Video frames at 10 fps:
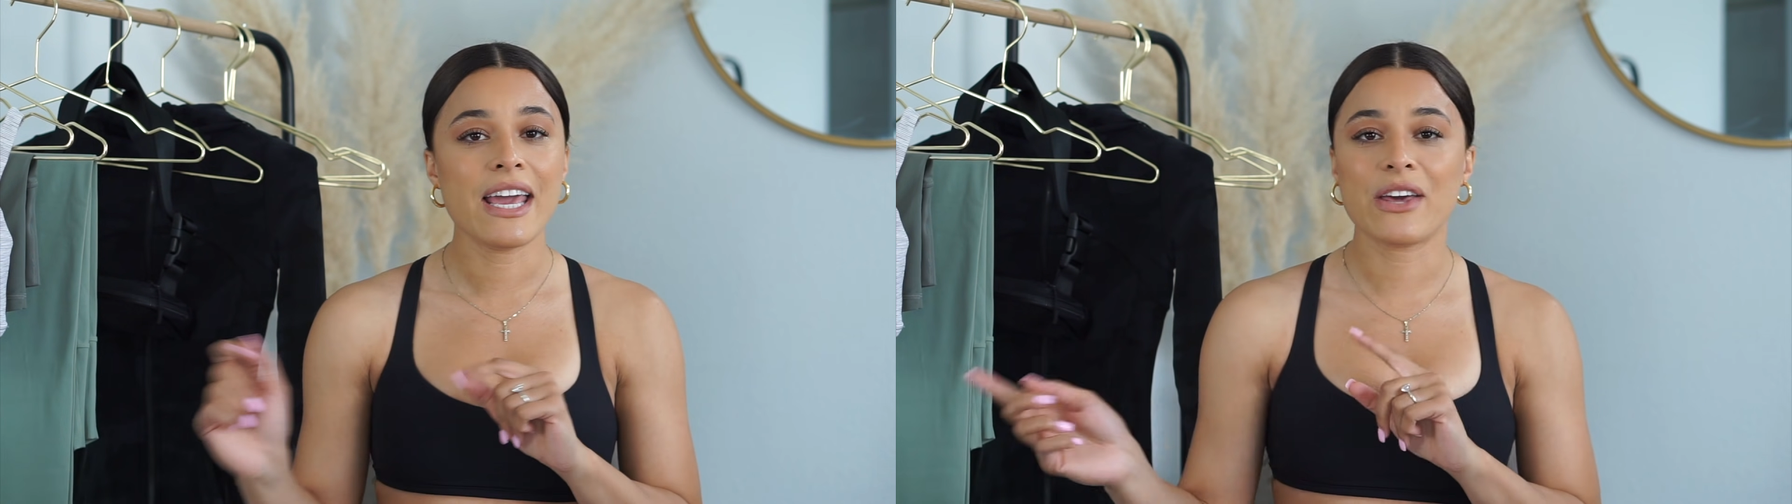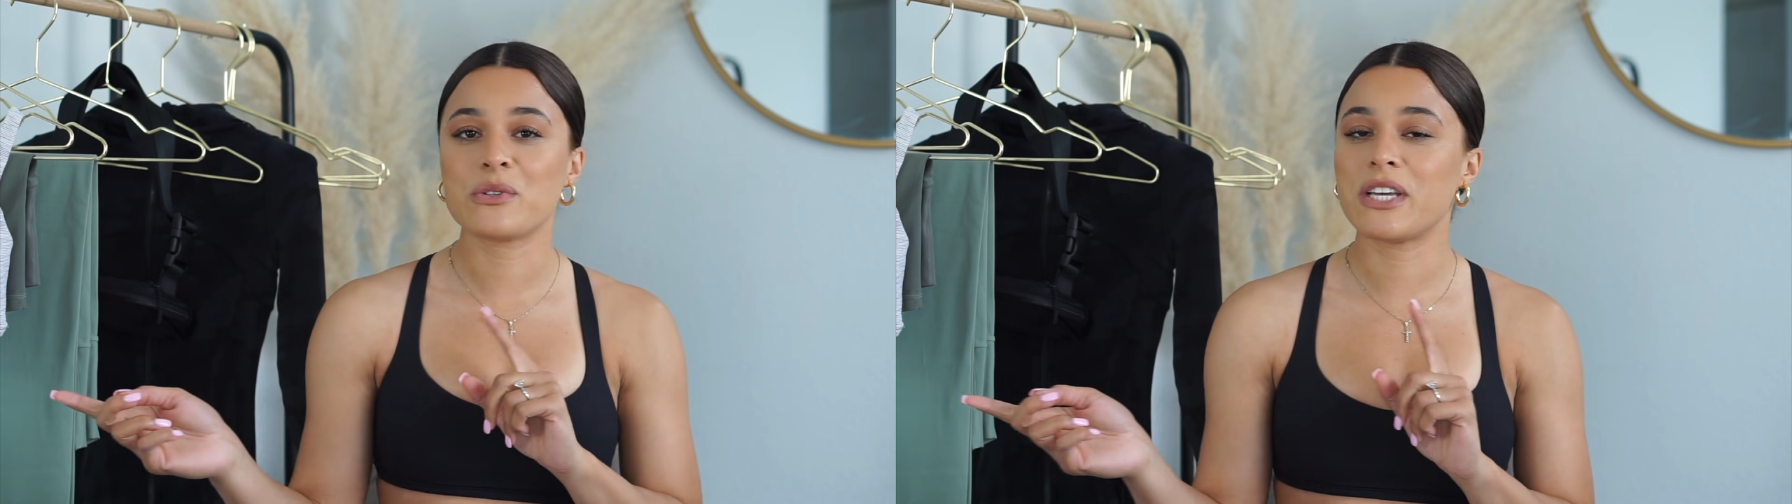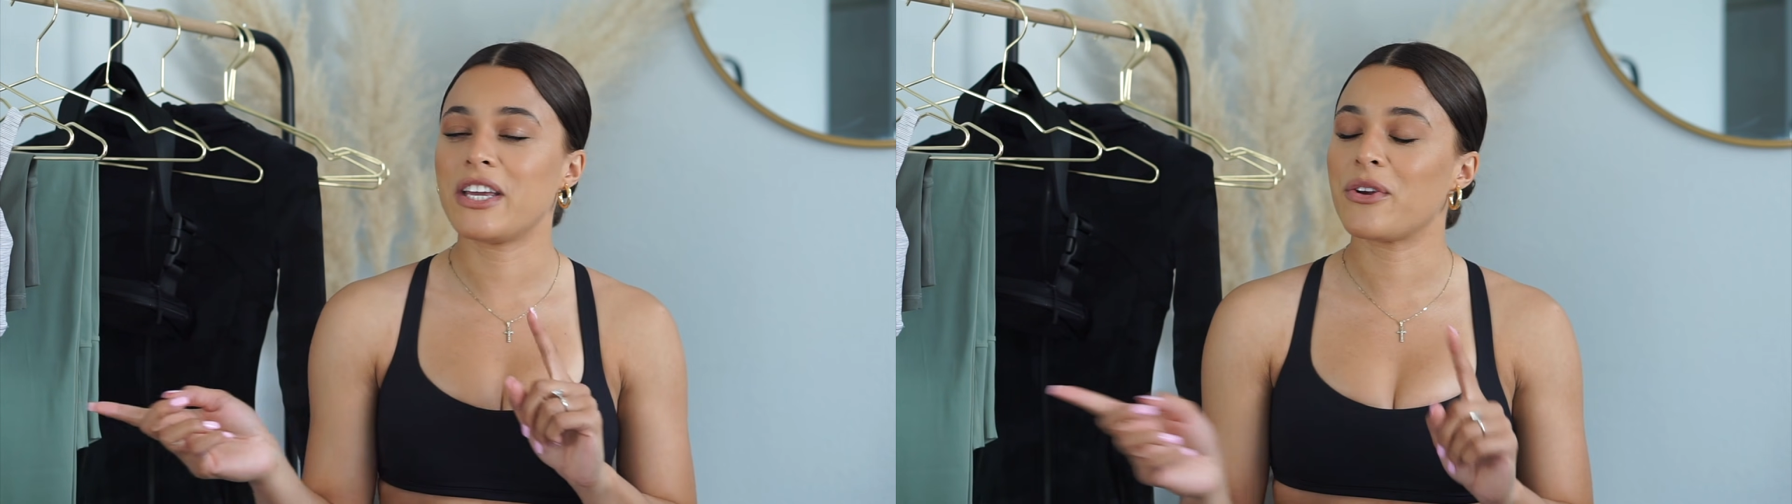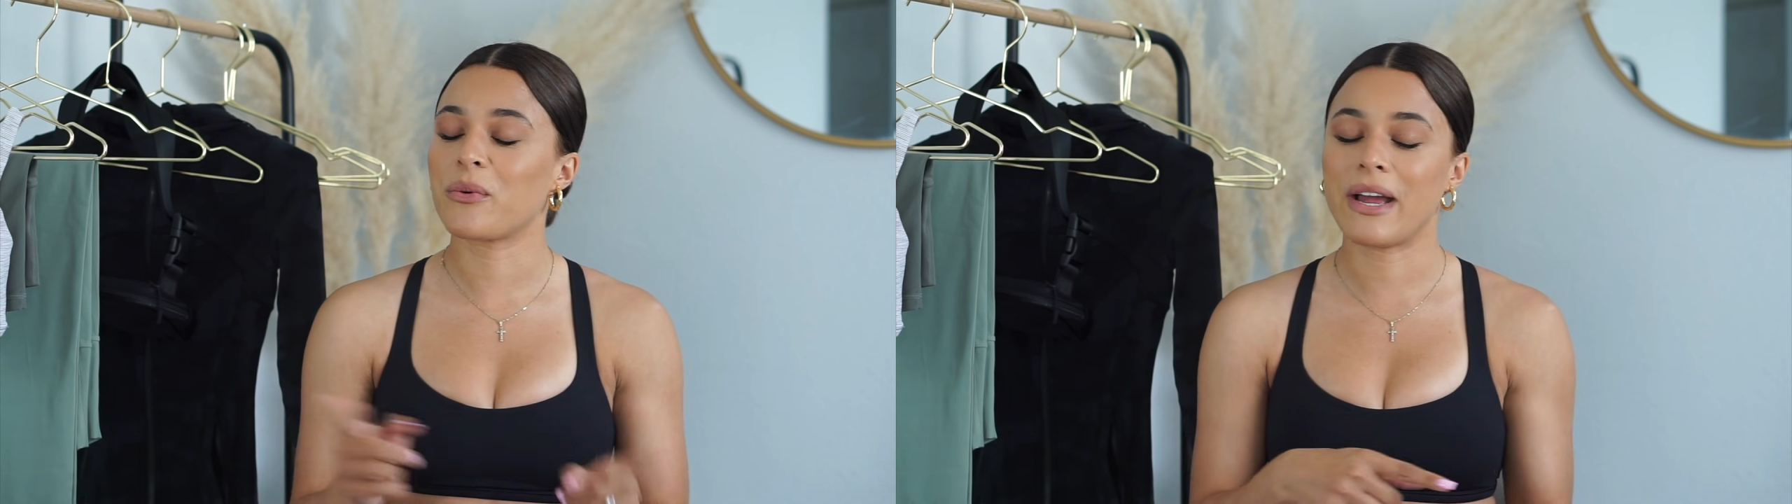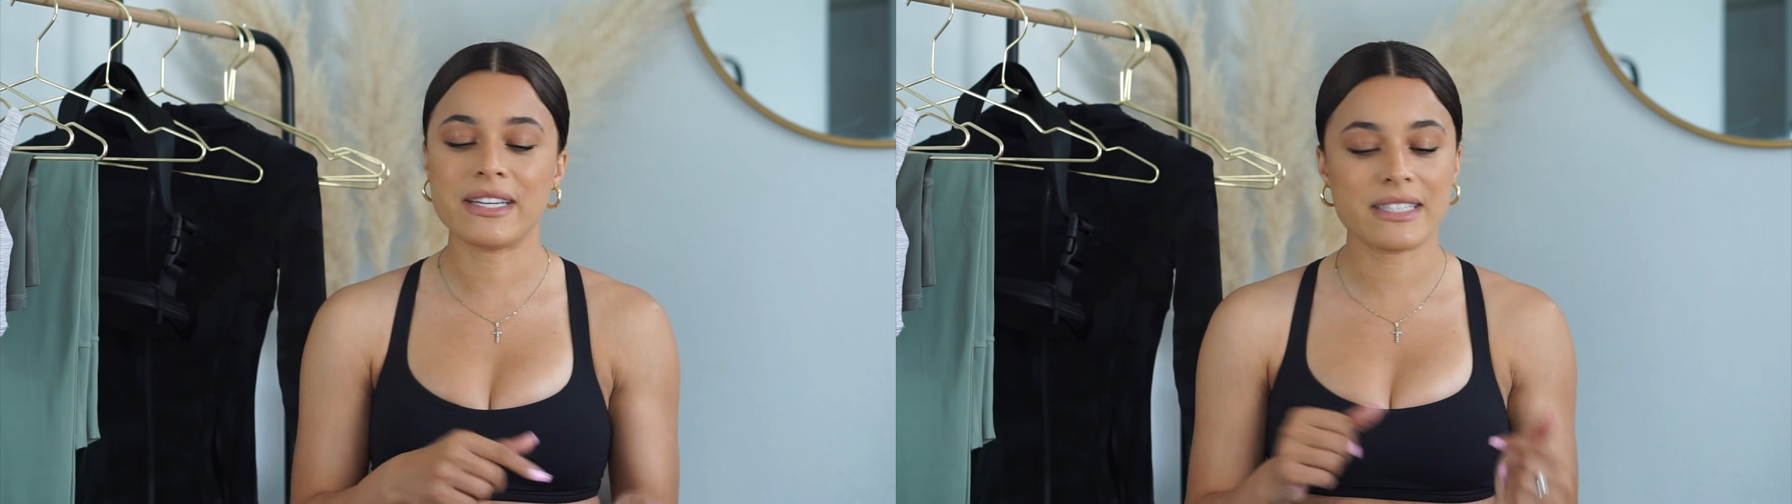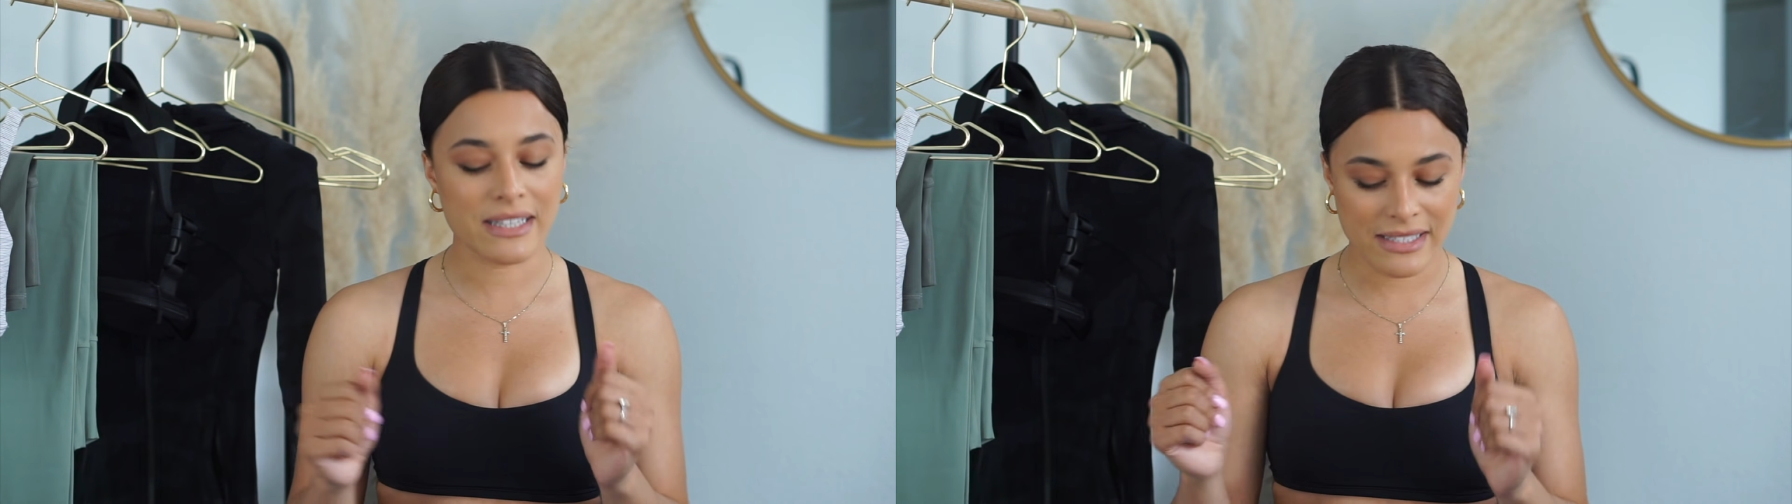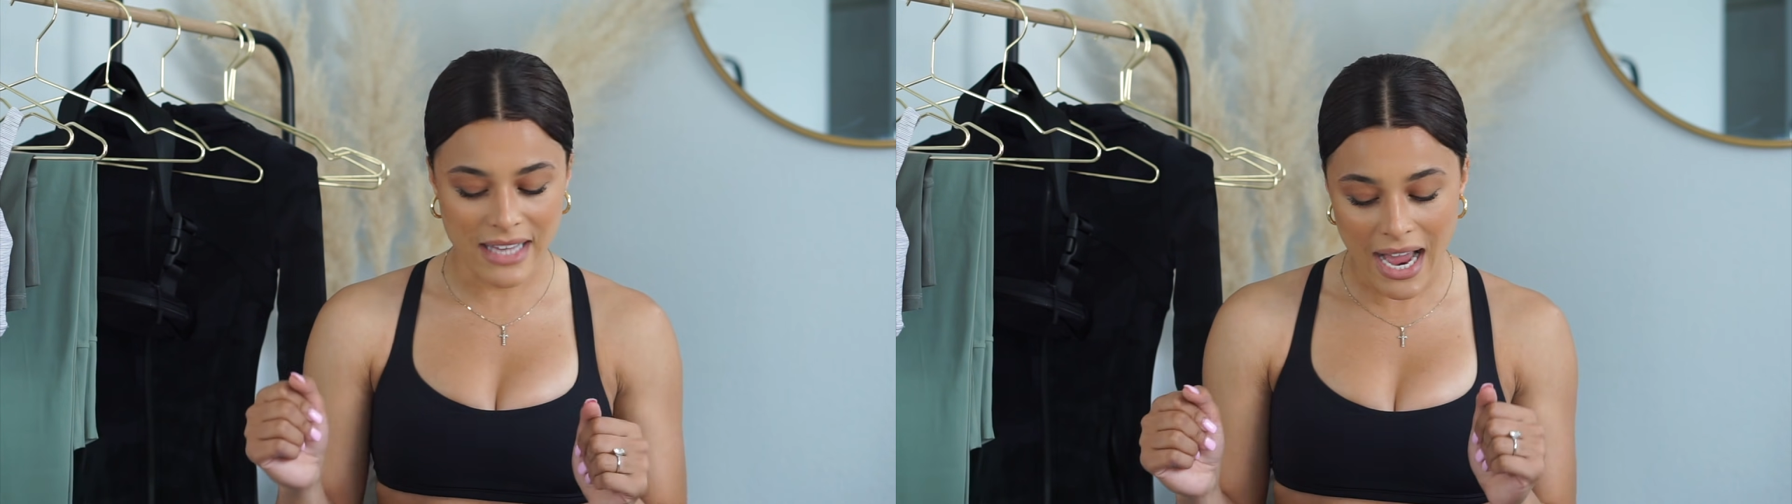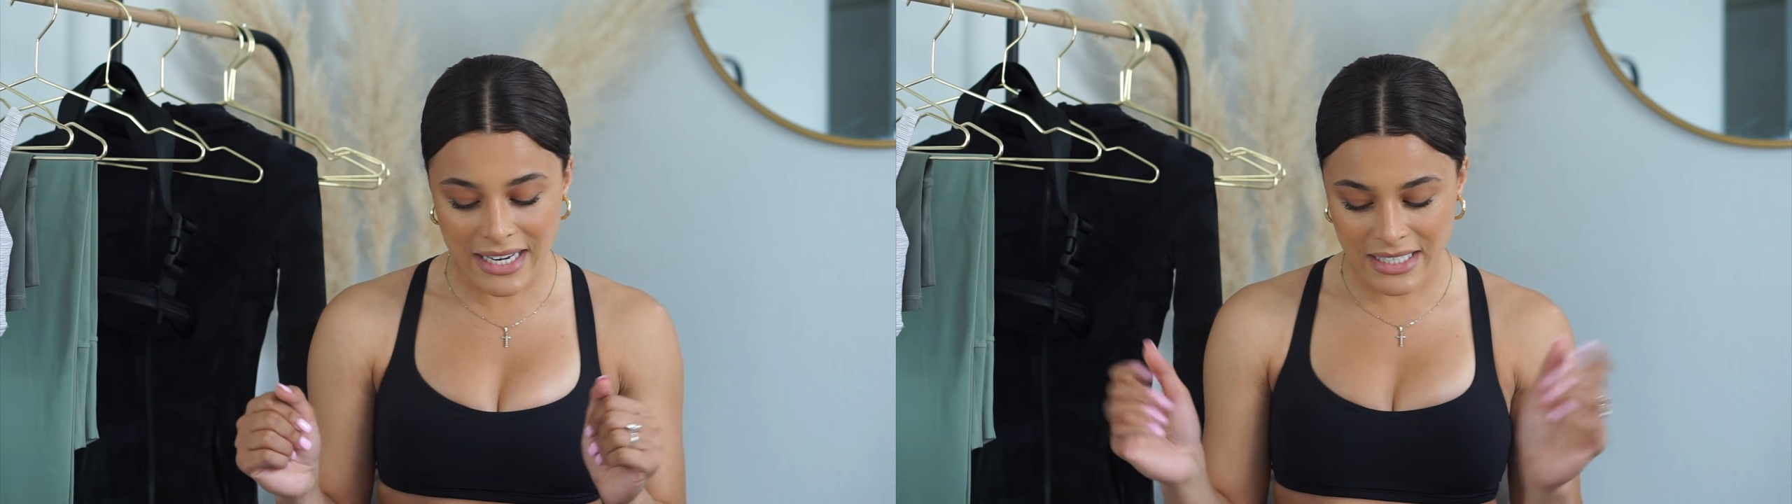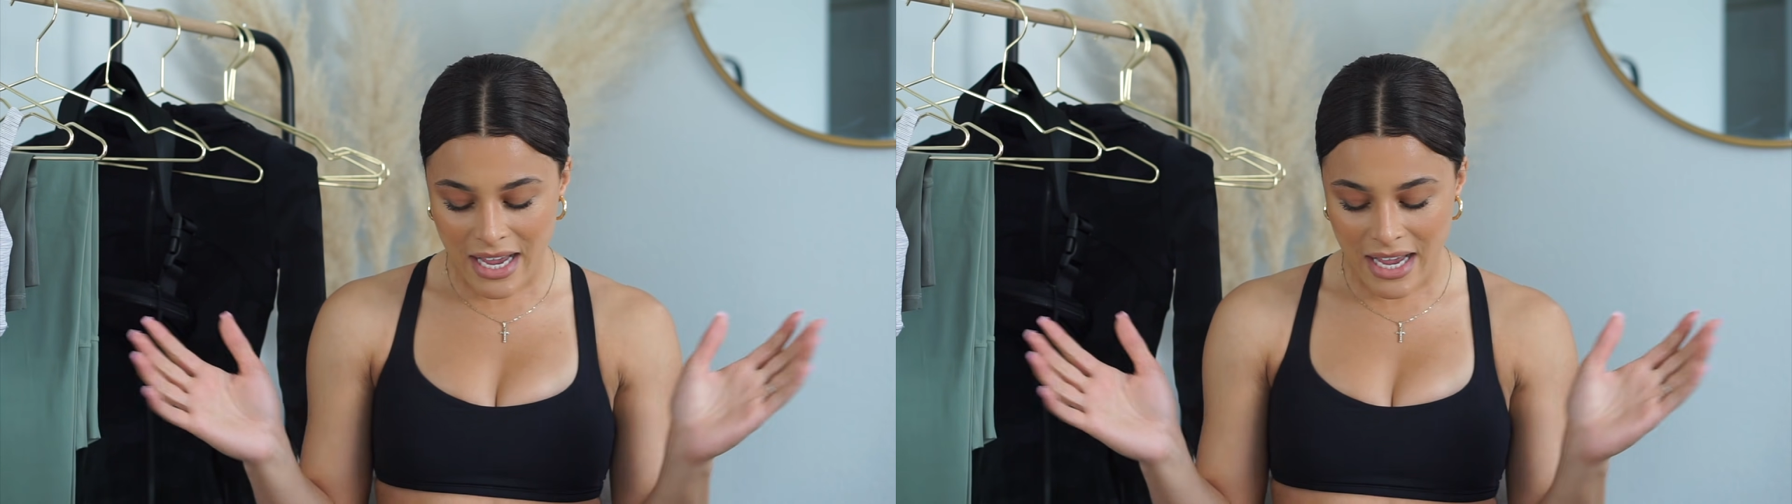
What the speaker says: it'll take you right to the site.